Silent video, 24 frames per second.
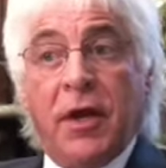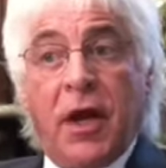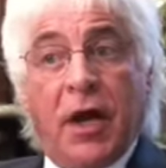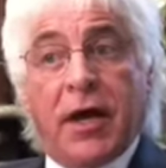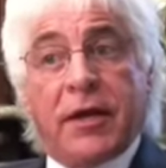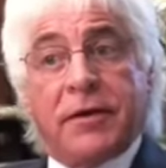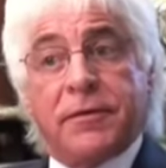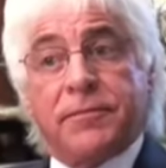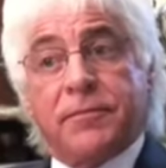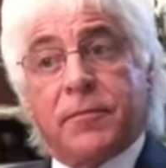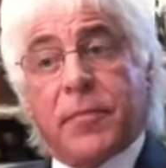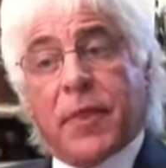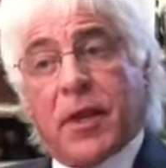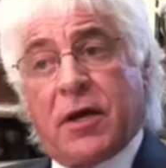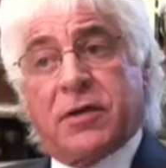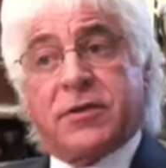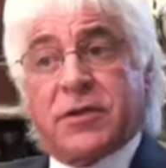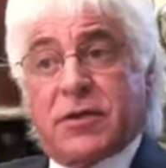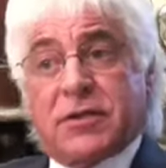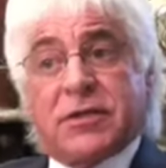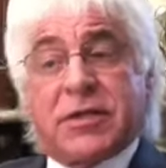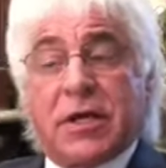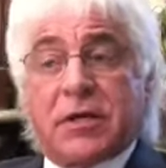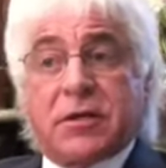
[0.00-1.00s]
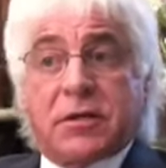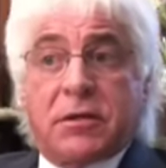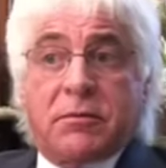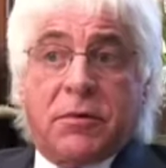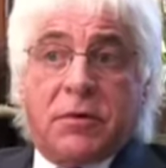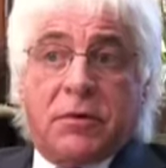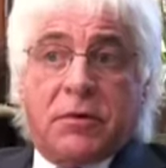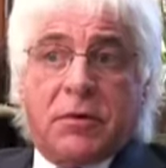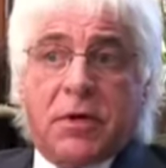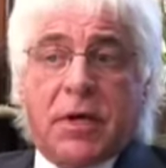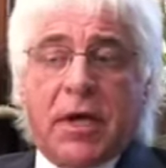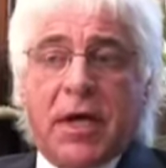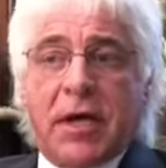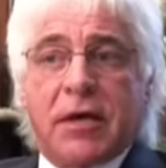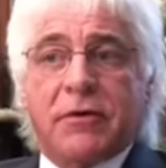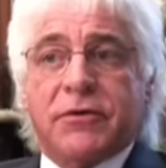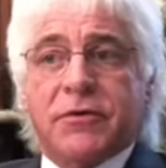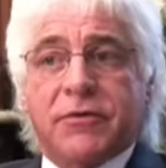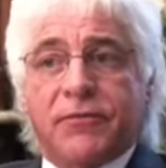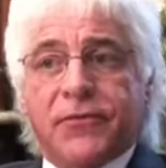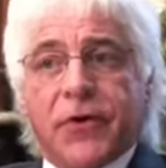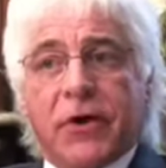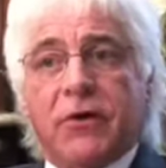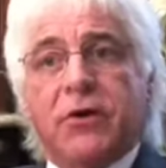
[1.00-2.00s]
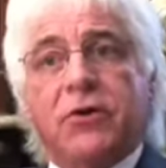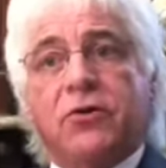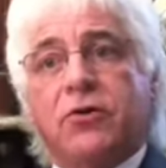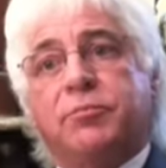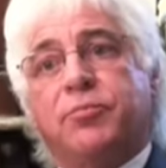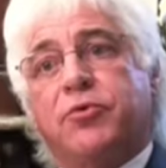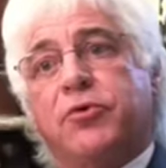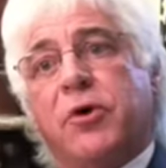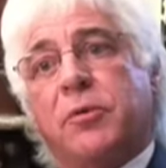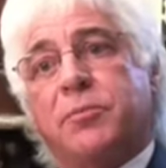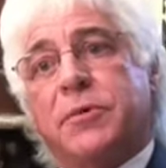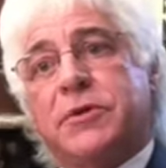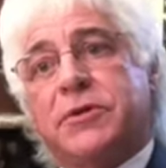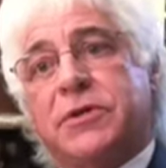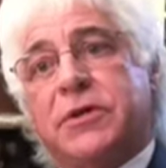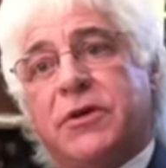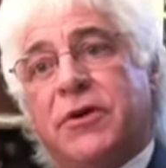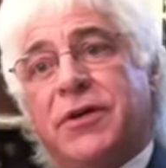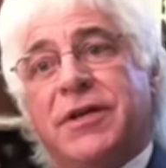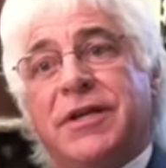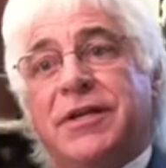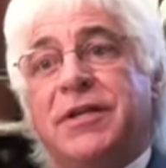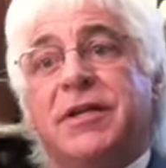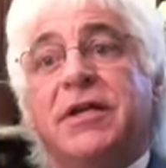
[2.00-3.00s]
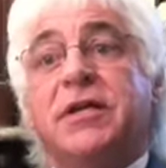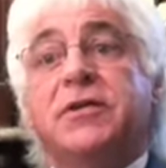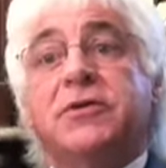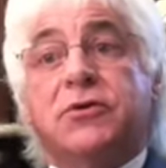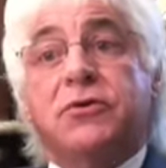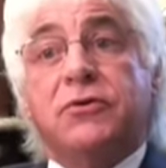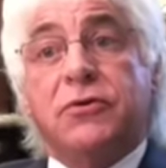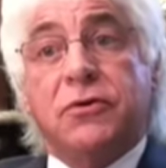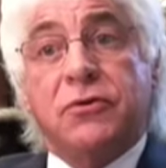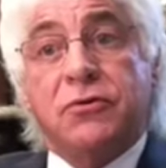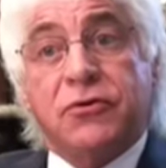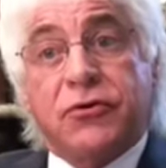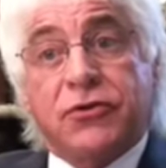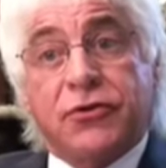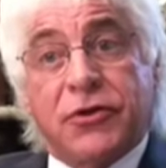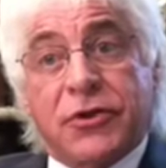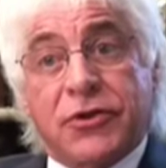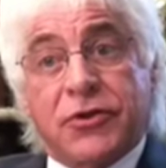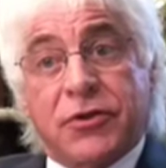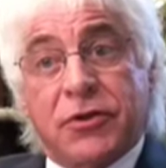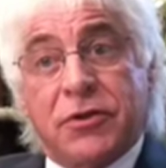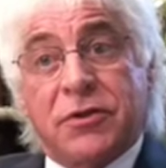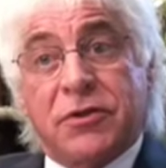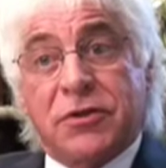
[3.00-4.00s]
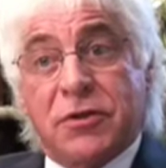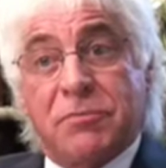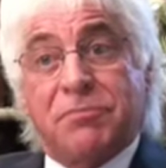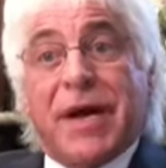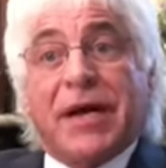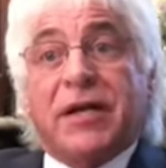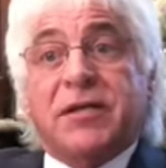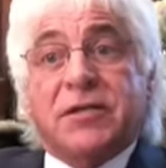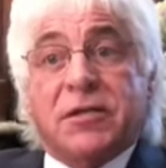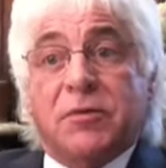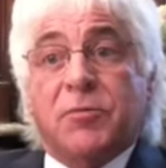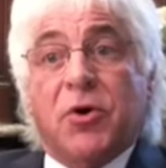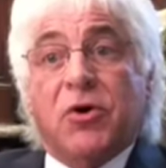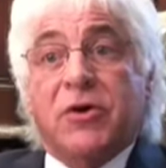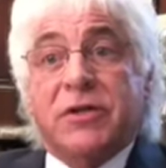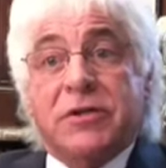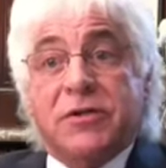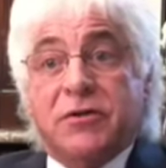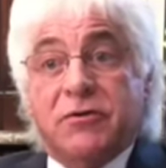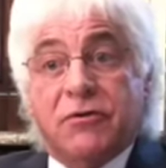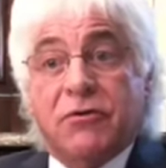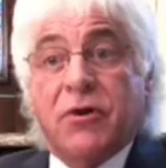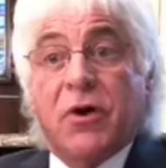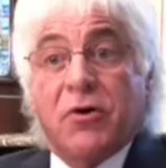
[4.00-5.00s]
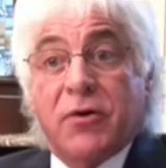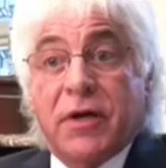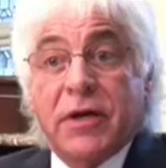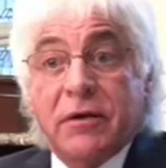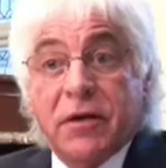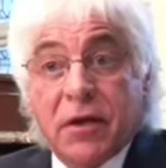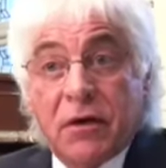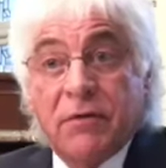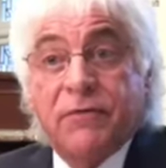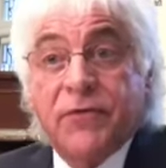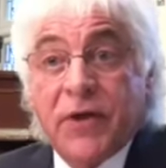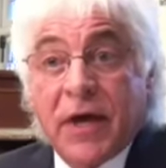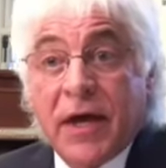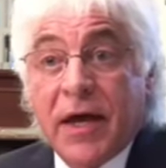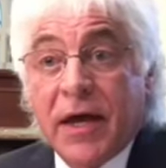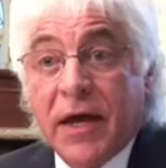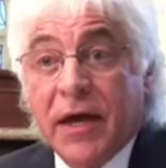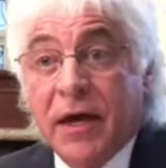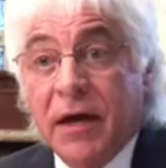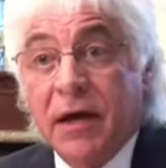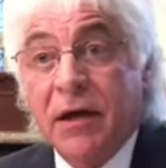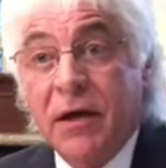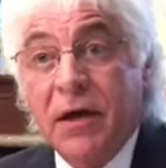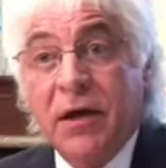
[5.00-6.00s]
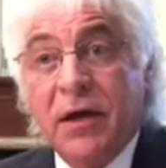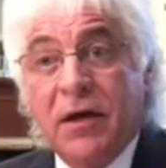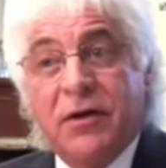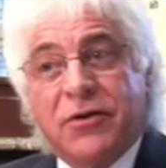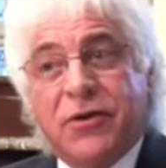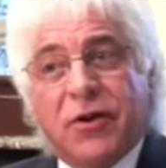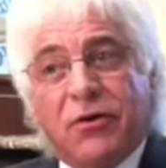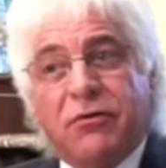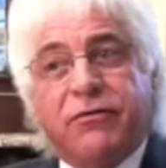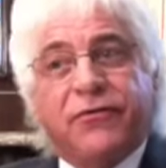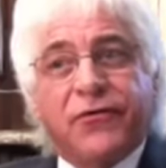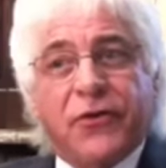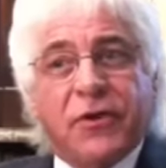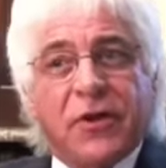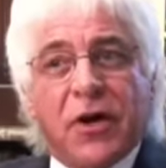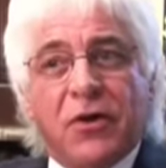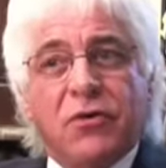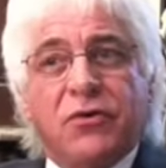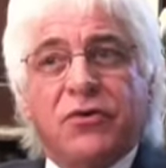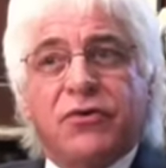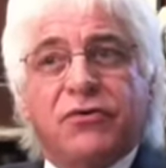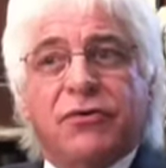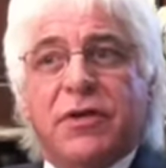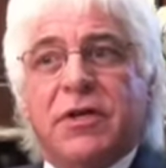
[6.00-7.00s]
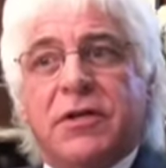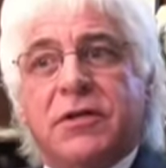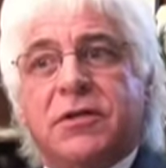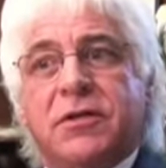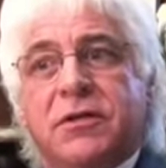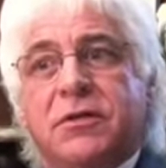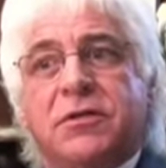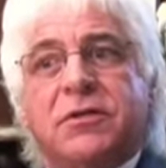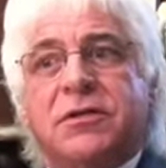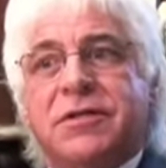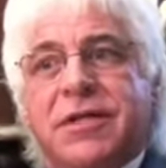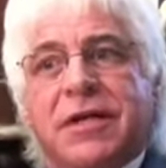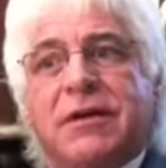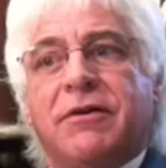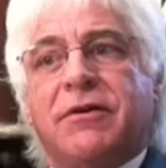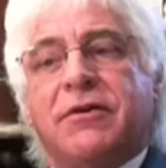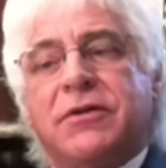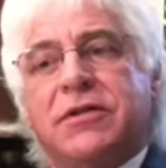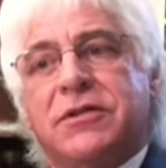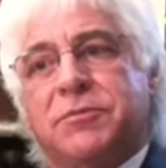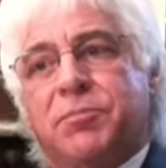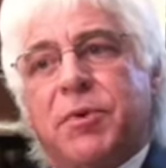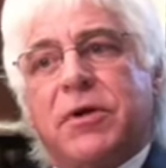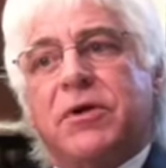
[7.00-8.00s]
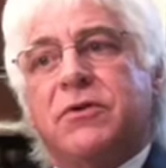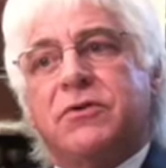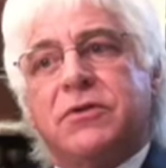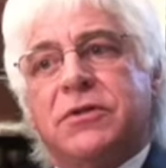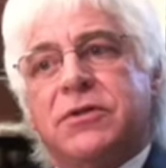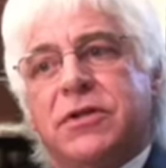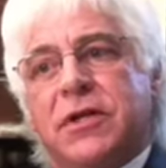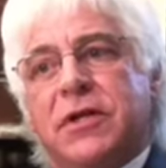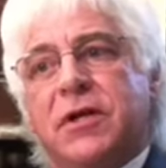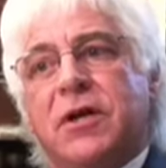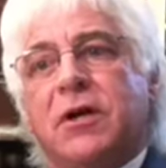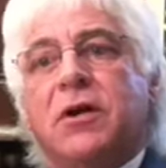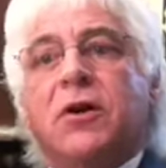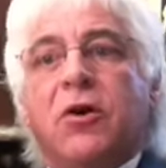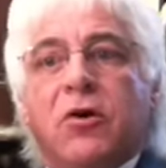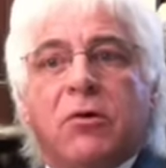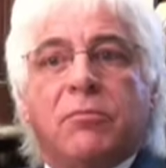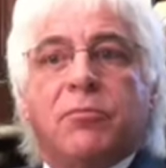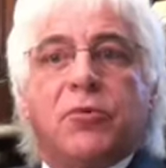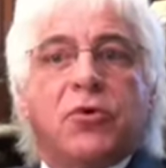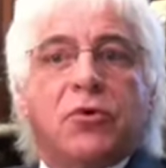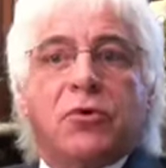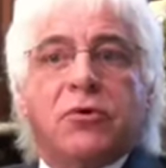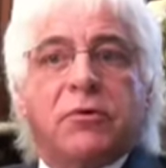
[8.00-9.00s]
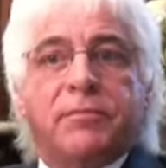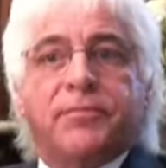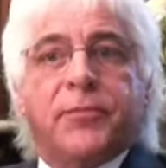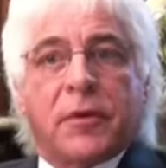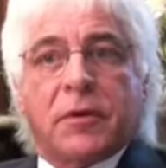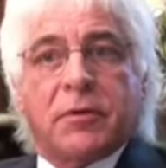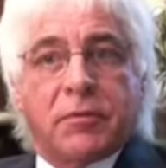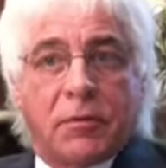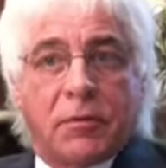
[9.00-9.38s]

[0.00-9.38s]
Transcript: And as I said, hair is a very good barometer, and it needs good nutrition to maximise the growing of the hair. So for those reasons, they're experiencing a lot more